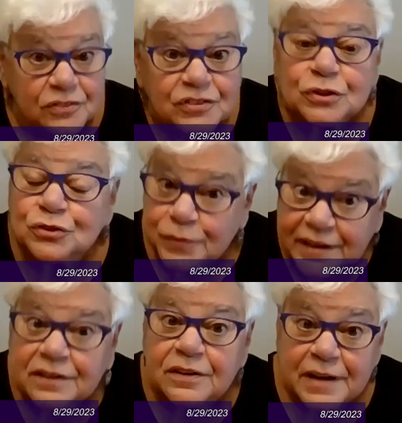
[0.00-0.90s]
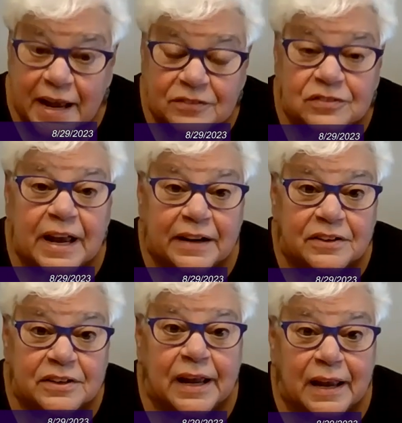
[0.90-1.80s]
still traded on
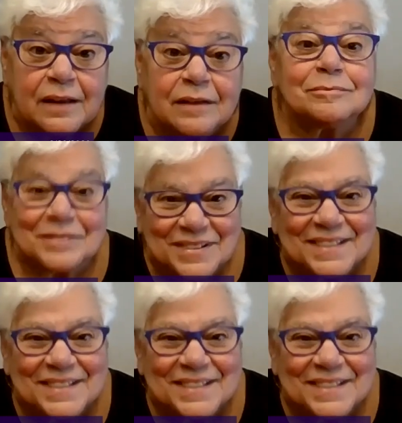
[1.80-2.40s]
nasdaq today